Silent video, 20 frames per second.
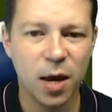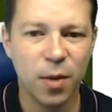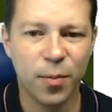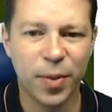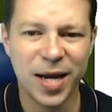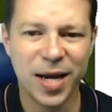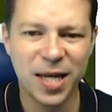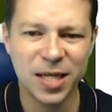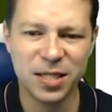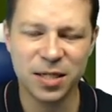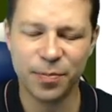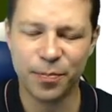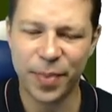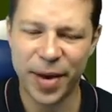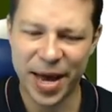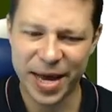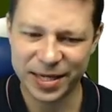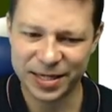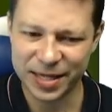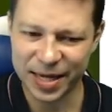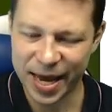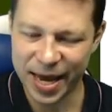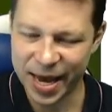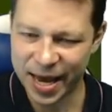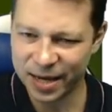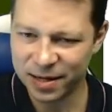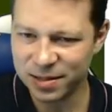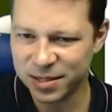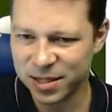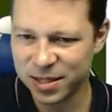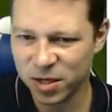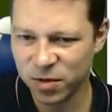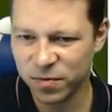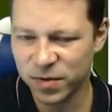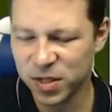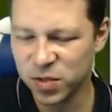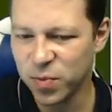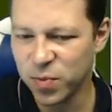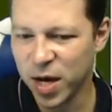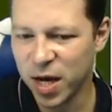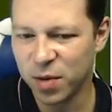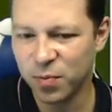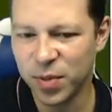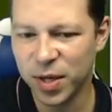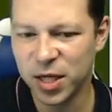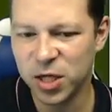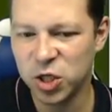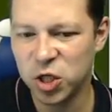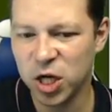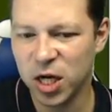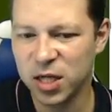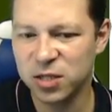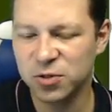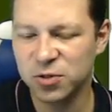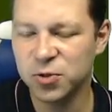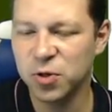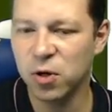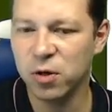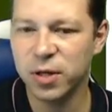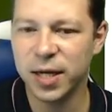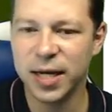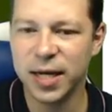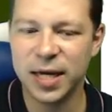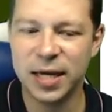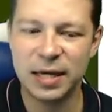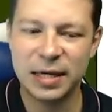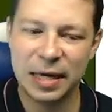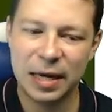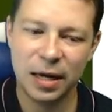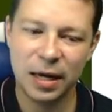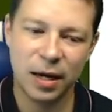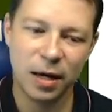but he's a passed hand, so this might be just for the lead.